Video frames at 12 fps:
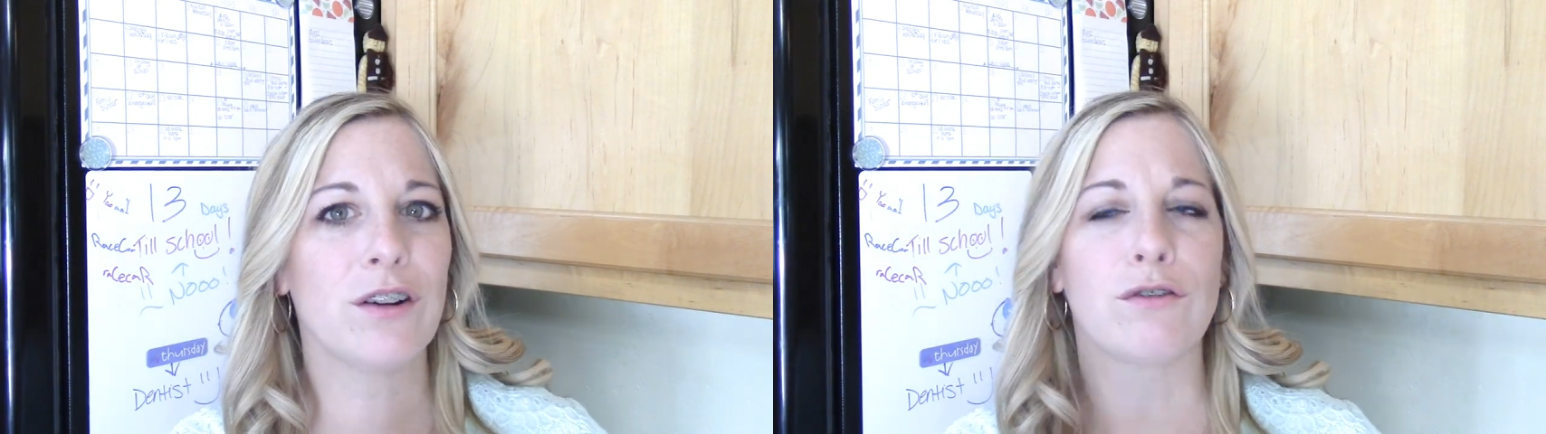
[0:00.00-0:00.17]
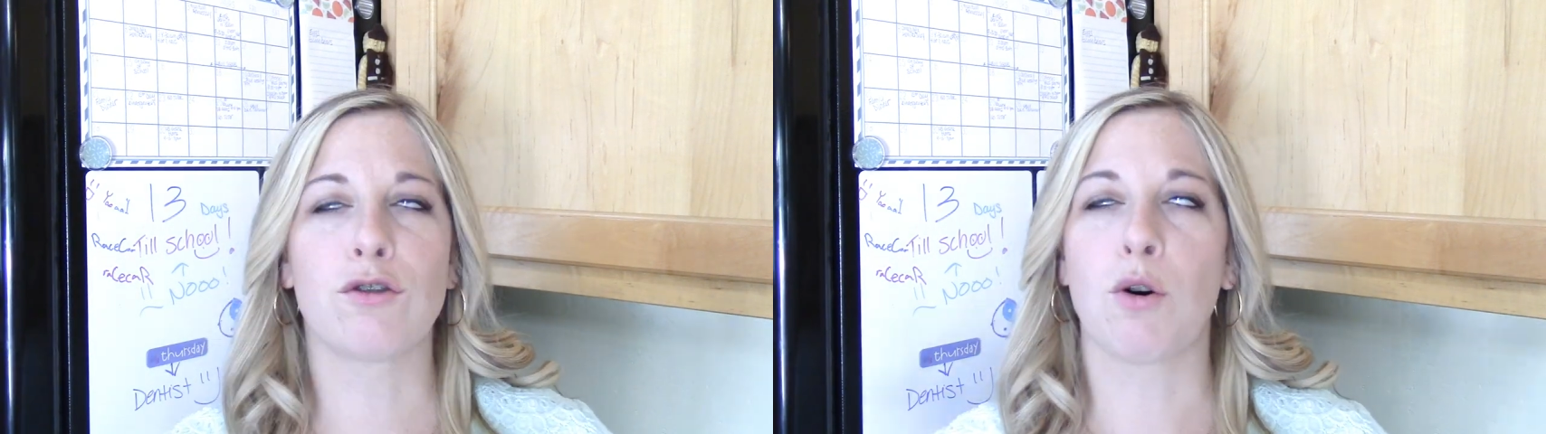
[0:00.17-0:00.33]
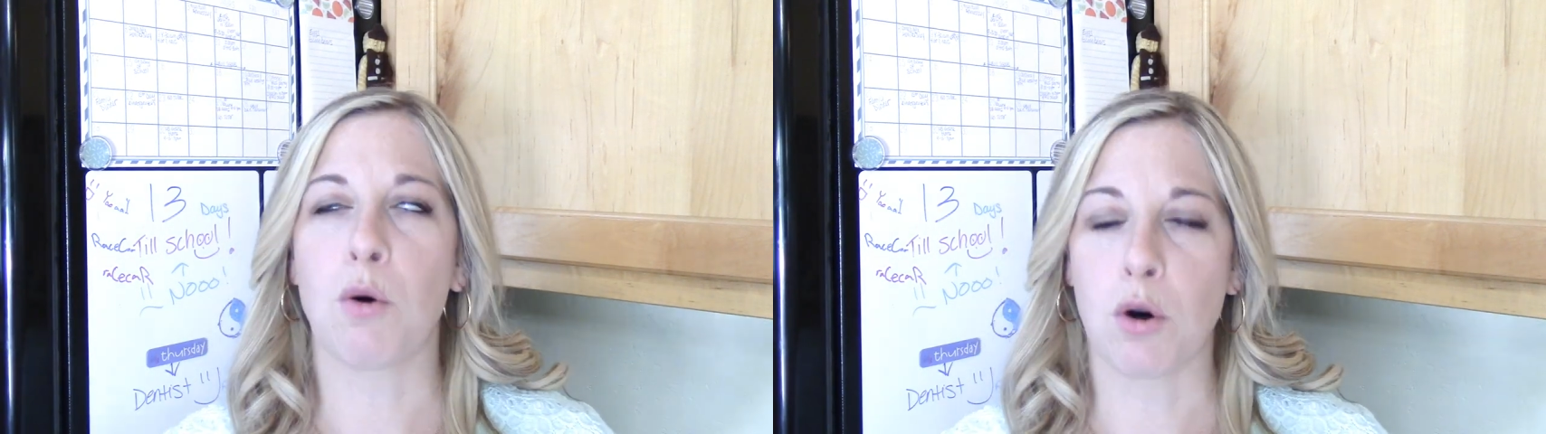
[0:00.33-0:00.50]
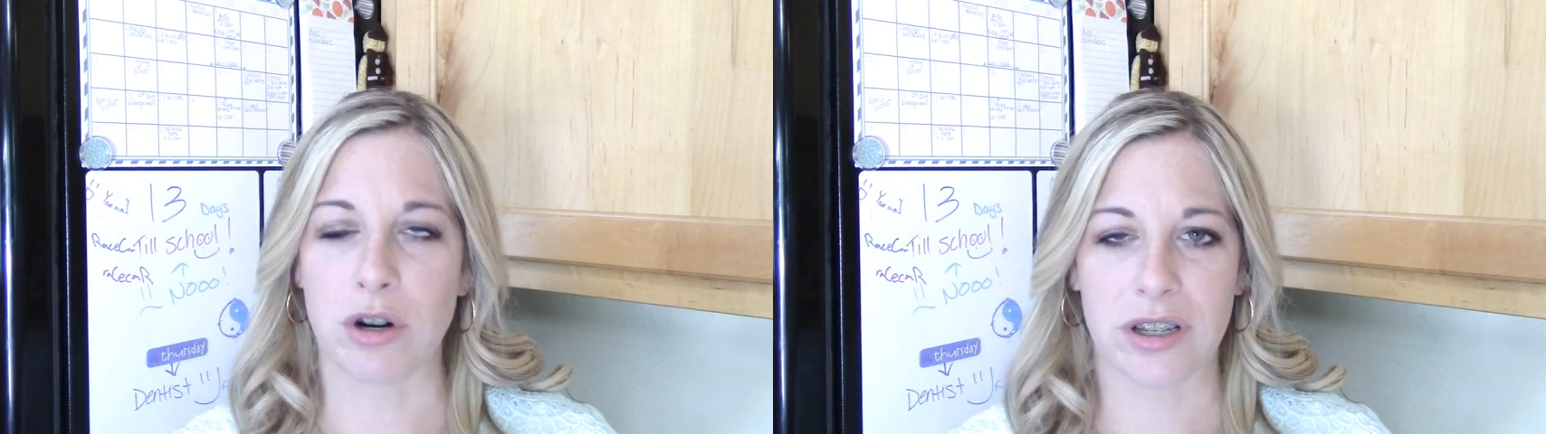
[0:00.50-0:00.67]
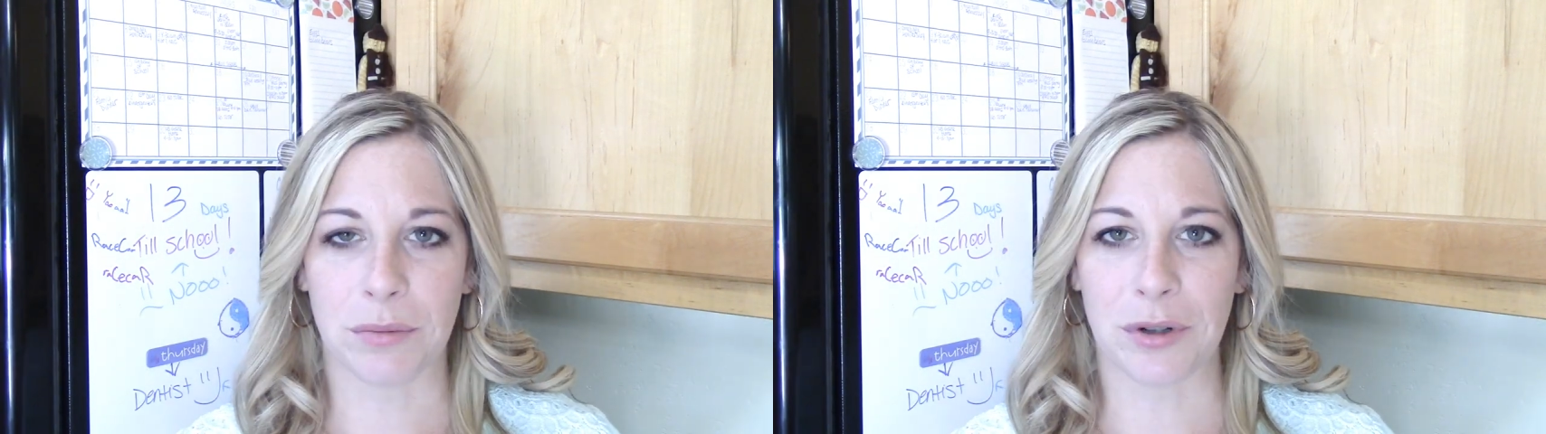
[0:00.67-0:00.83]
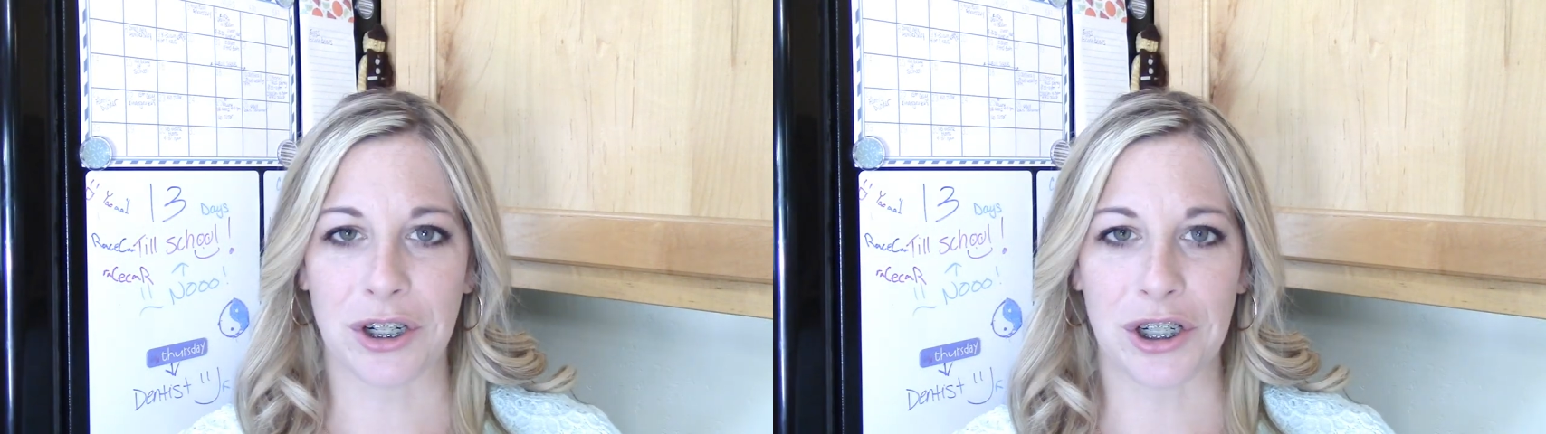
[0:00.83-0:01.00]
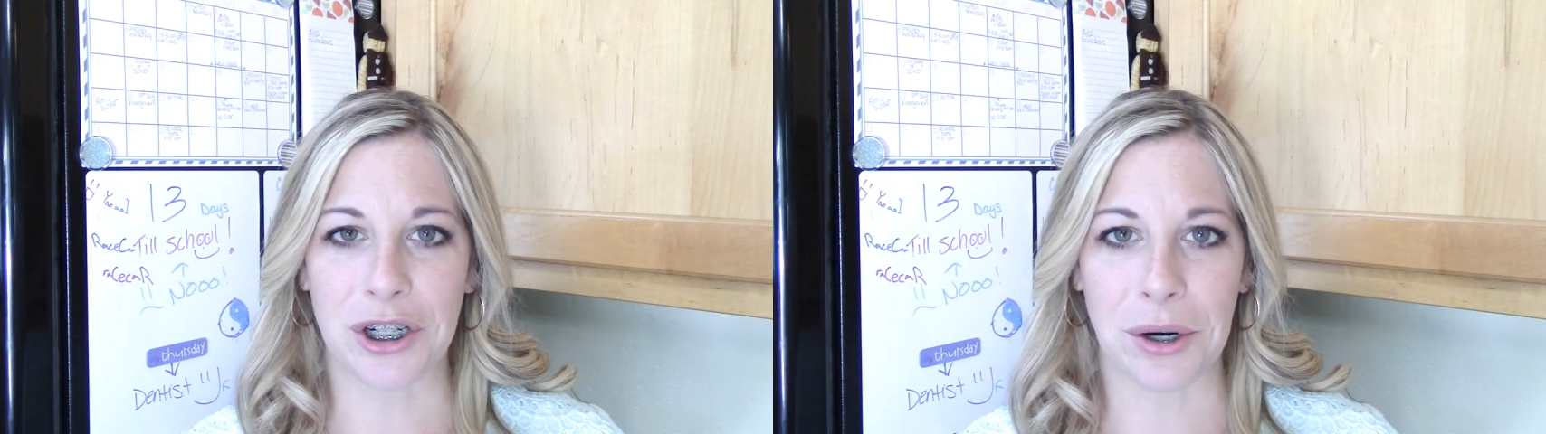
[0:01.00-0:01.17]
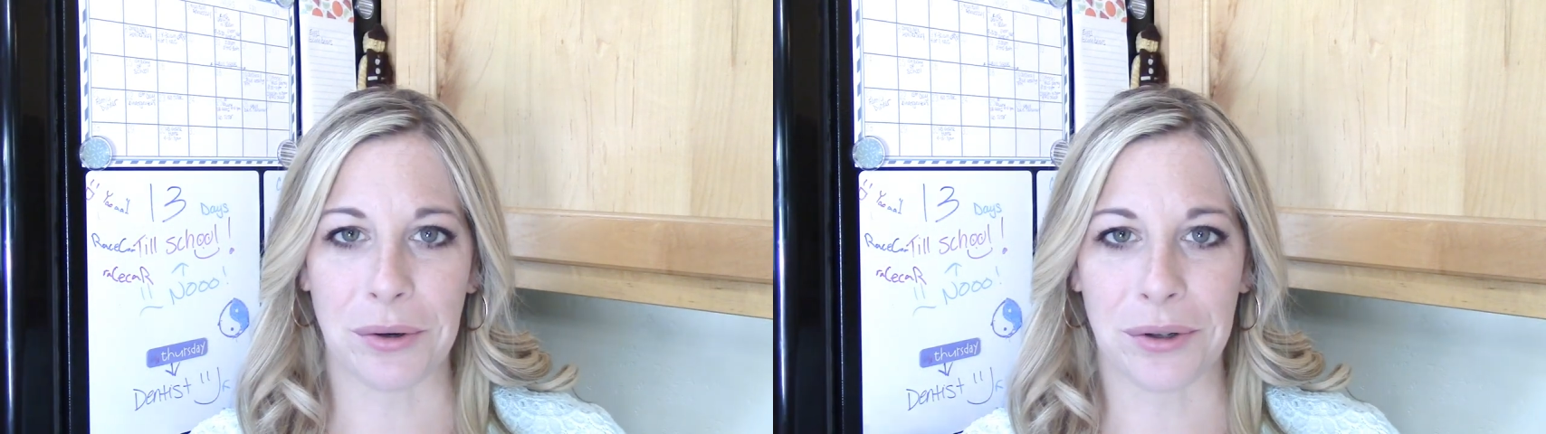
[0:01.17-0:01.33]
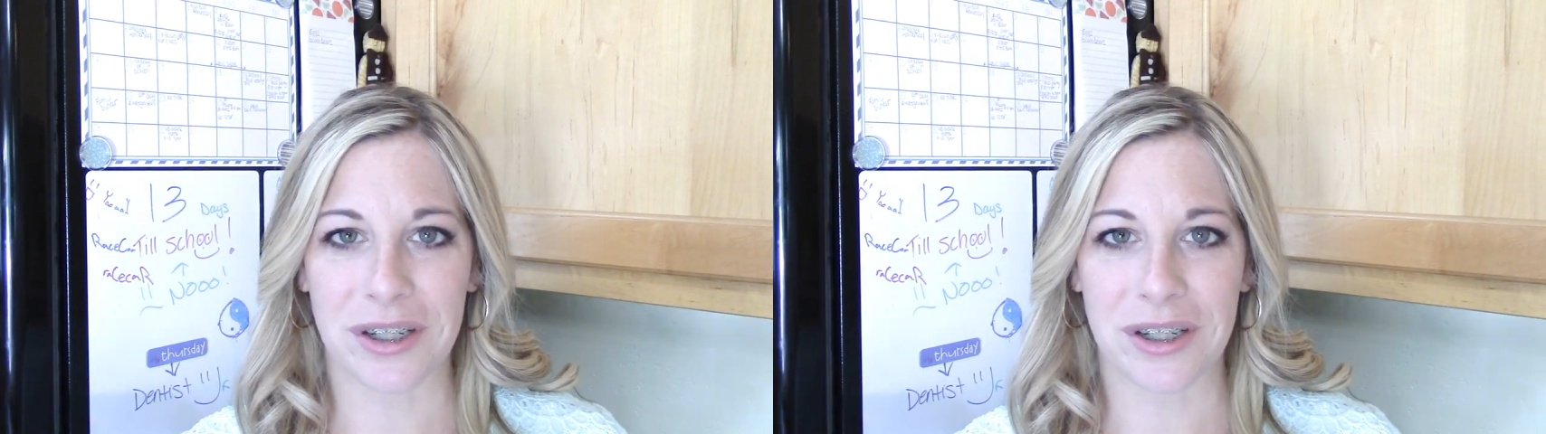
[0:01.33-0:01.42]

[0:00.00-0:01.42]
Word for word: of course I'm going to show